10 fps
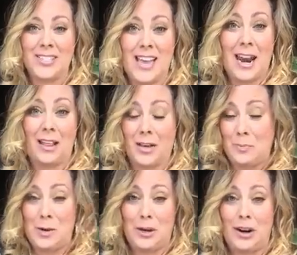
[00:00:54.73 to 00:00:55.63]
and a
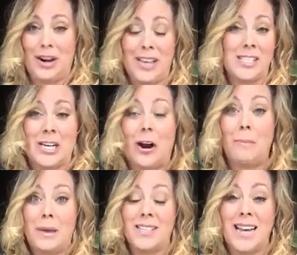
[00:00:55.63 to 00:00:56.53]
computer can start a
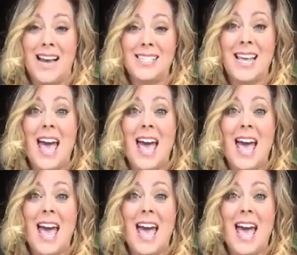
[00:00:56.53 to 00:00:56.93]
business.